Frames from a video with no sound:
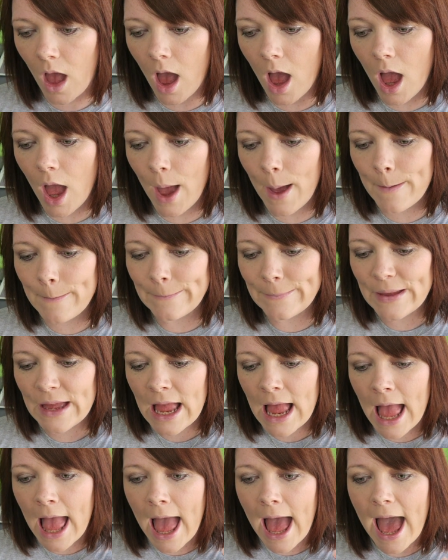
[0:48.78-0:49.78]
Um,
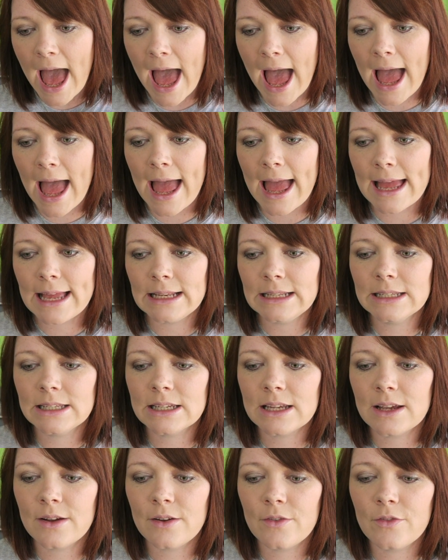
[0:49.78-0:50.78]

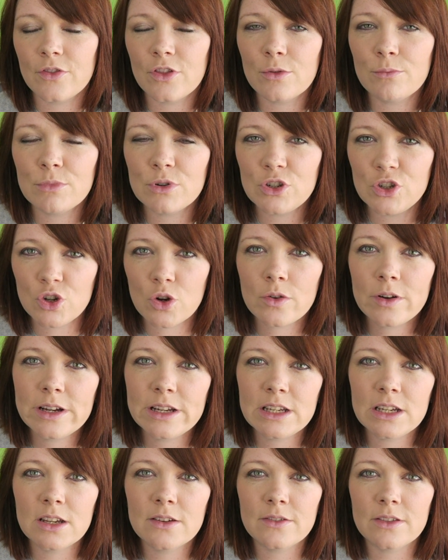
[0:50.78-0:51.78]
and the
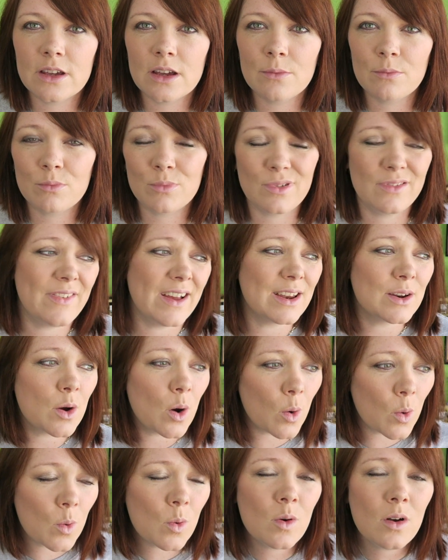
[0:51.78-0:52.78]
majority of them, in fact
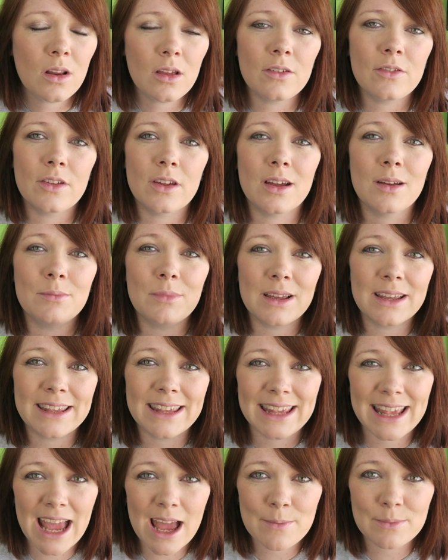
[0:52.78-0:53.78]
all of them,
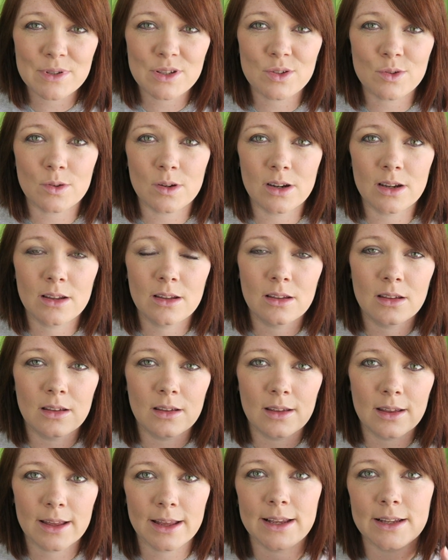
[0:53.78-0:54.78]
chemistry
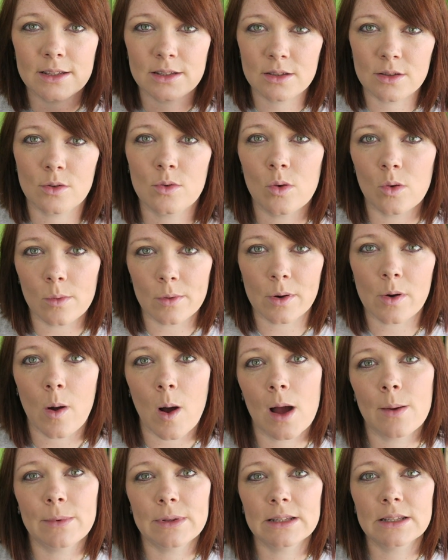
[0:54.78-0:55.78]
is the core
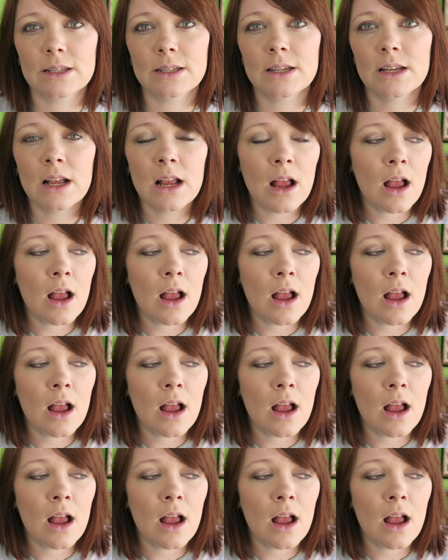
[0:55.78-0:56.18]
requirement.